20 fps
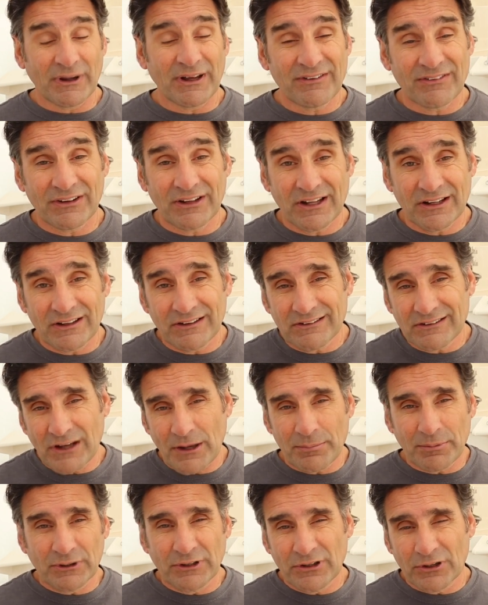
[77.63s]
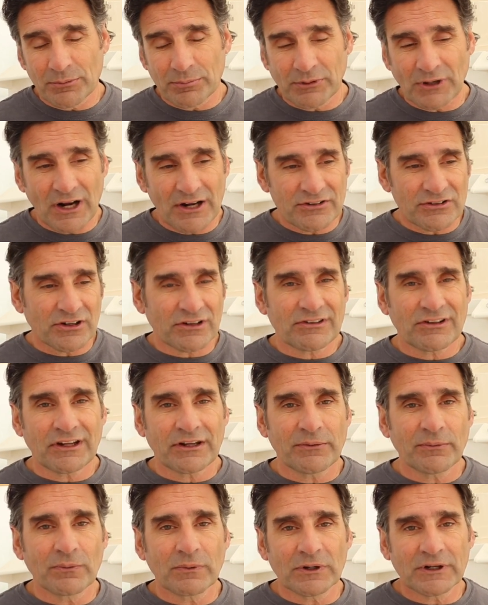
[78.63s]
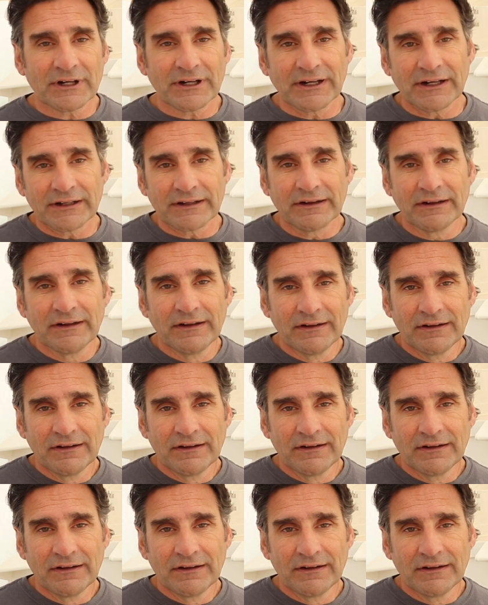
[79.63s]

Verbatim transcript: I have a, lot, a couple little projects I can work on